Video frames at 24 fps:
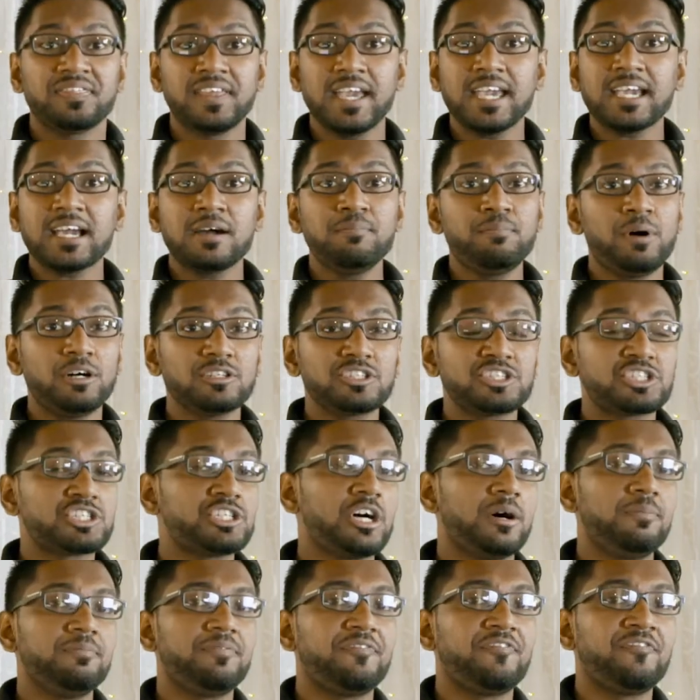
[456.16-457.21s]
Think about
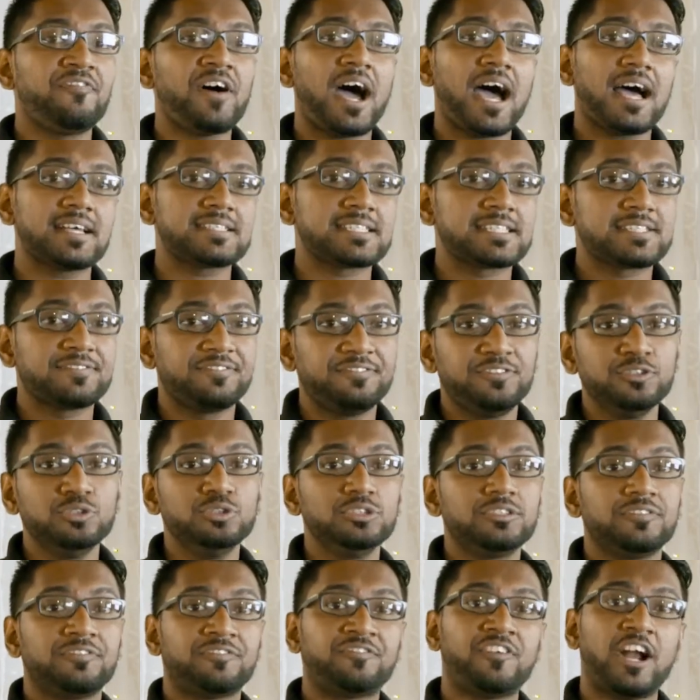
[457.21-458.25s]
some fast
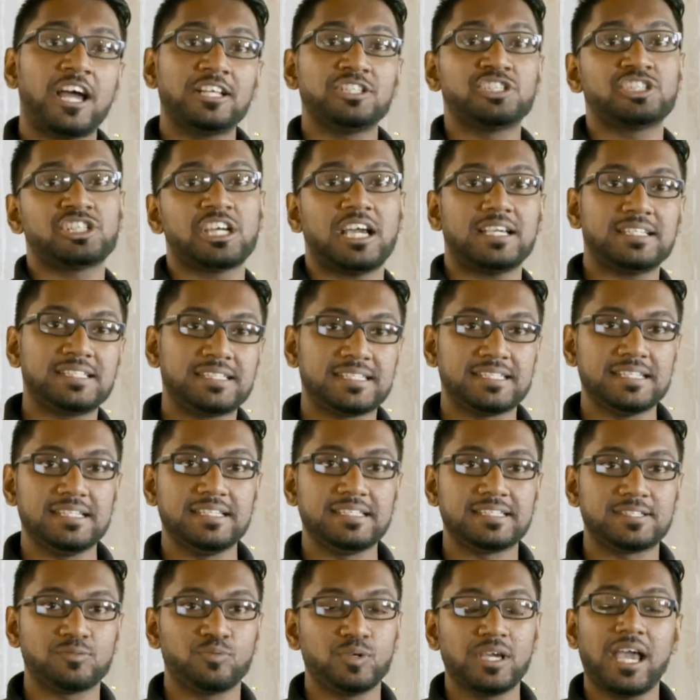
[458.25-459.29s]
food
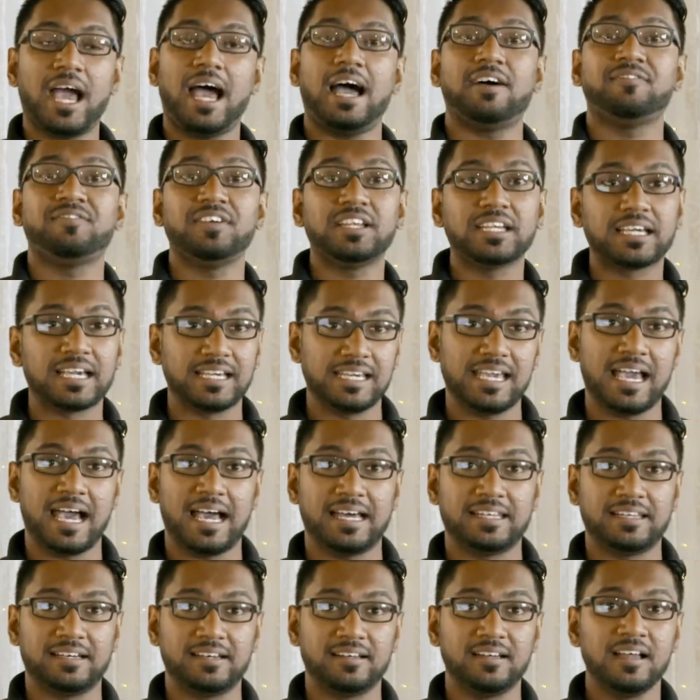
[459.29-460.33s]
franchises we have in
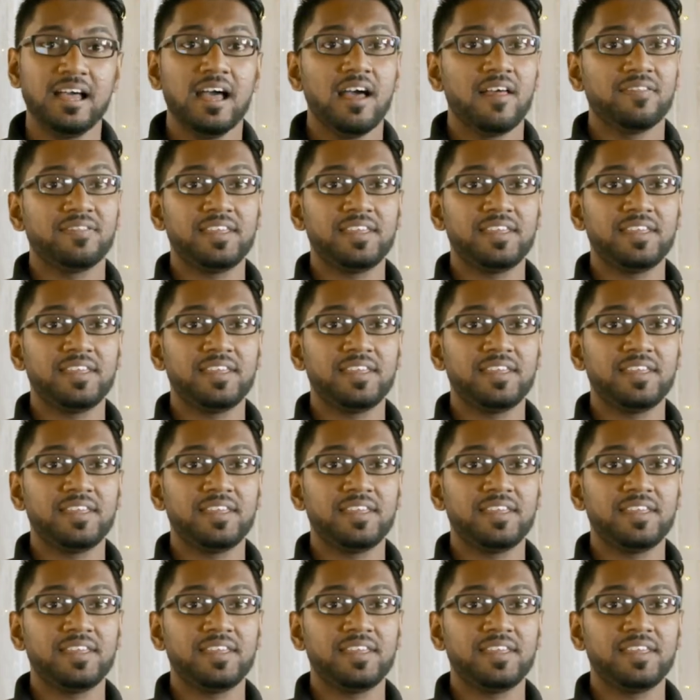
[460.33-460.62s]
Guyana.